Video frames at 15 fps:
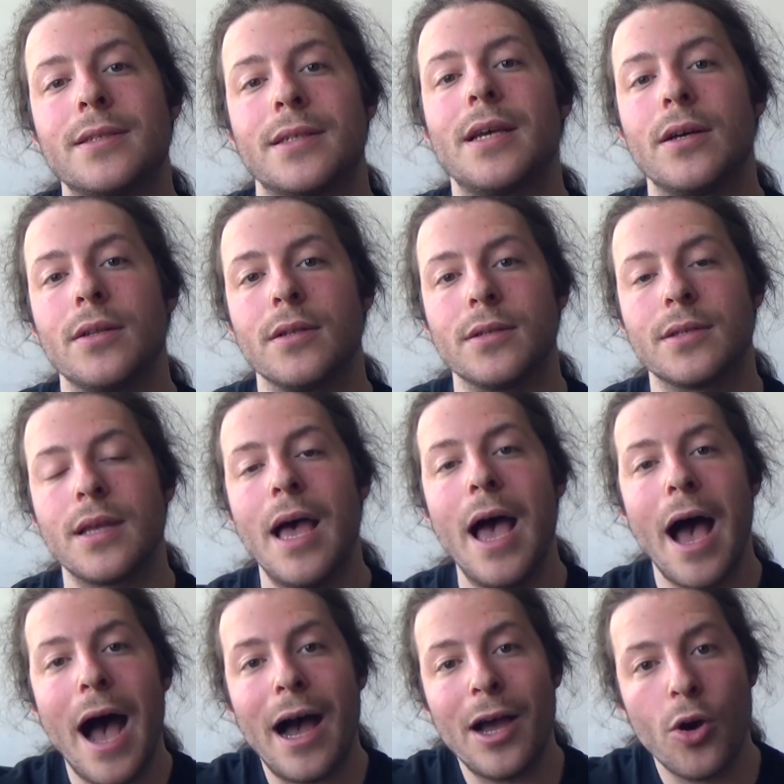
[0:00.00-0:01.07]
skills.
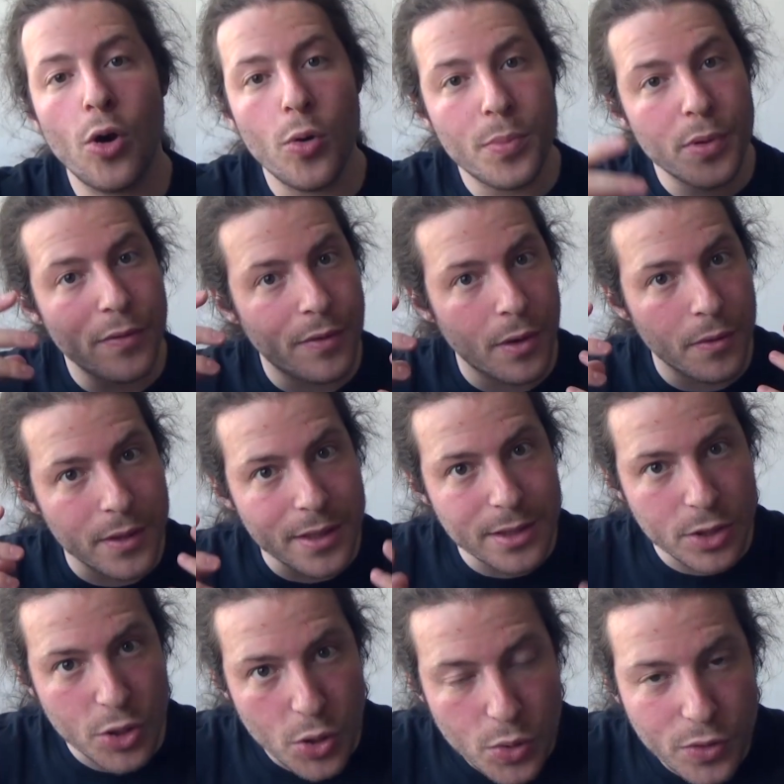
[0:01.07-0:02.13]
I hope you found
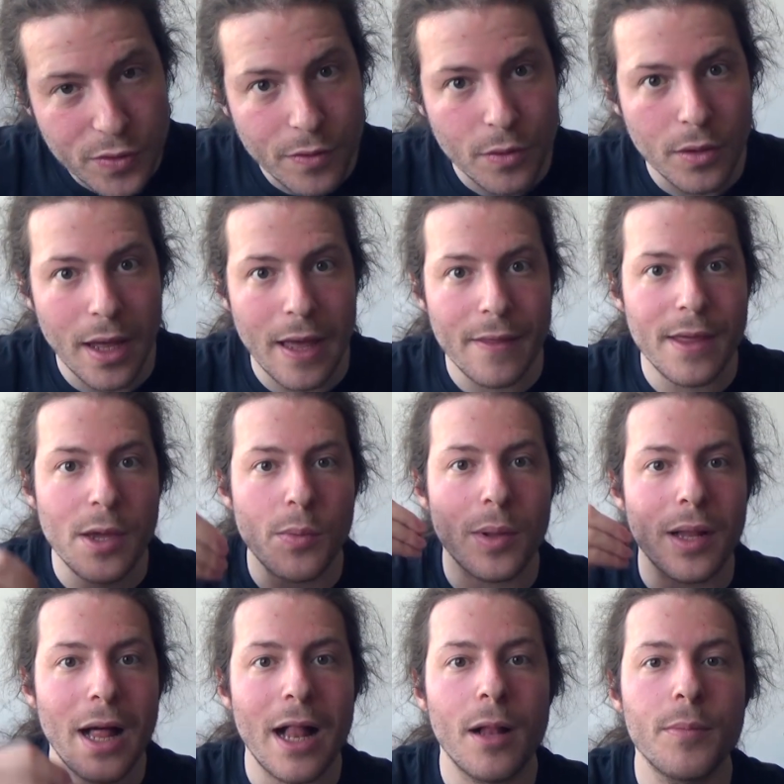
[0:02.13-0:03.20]
this useful and they
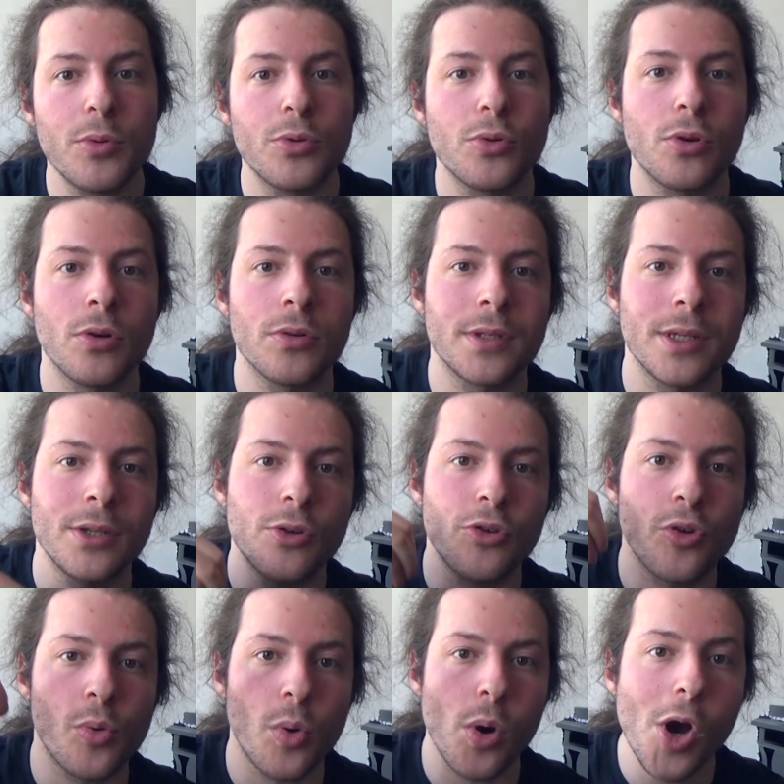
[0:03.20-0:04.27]
will help you to continue
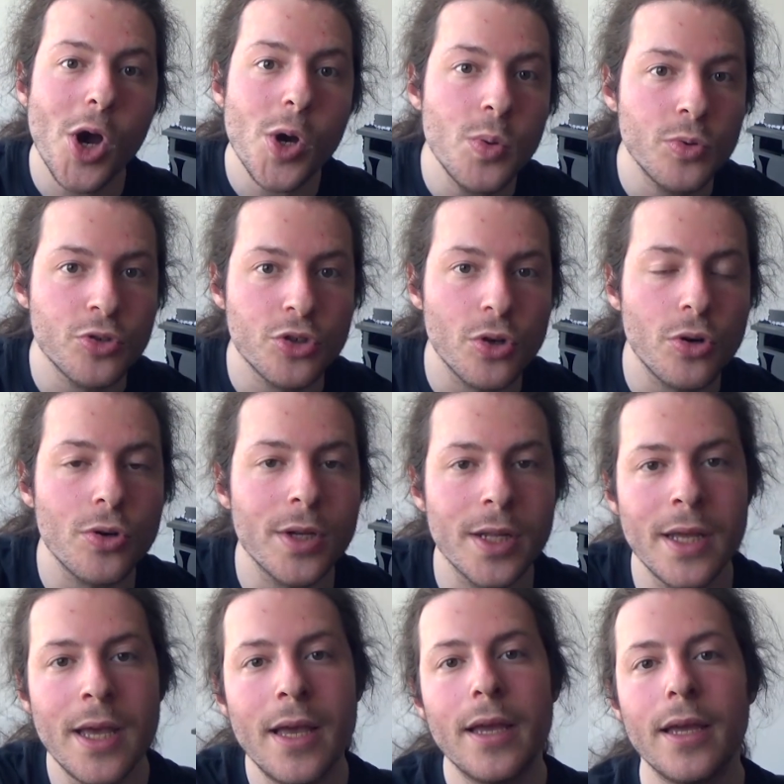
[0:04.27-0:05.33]
your own
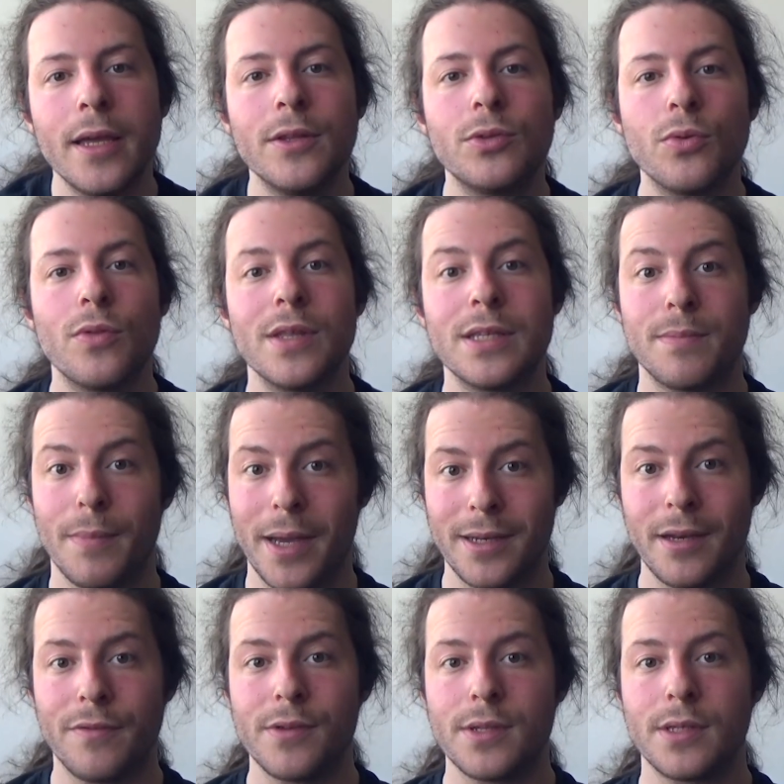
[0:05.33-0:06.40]
journey into this
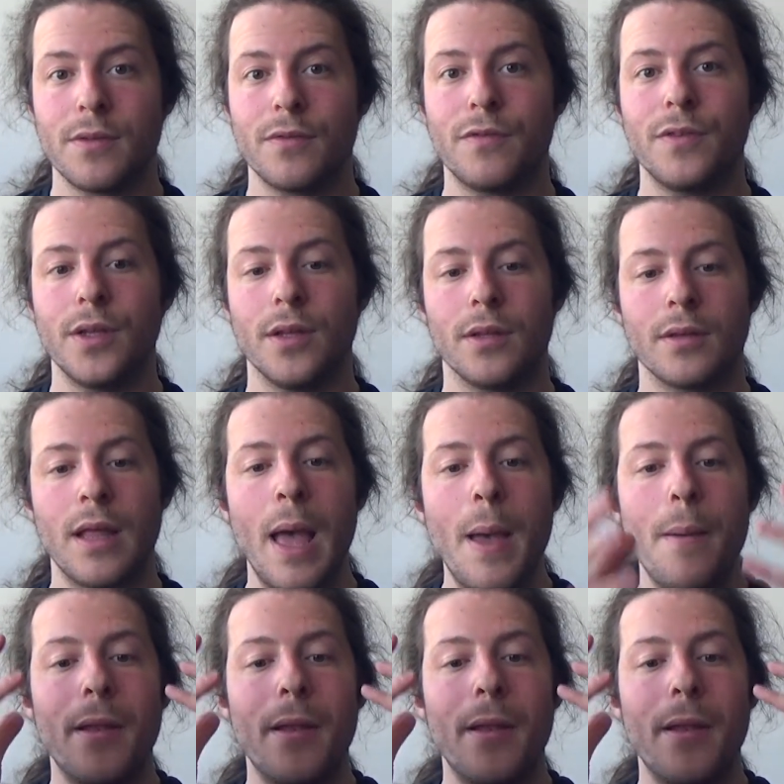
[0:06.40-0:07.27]
magnificent field.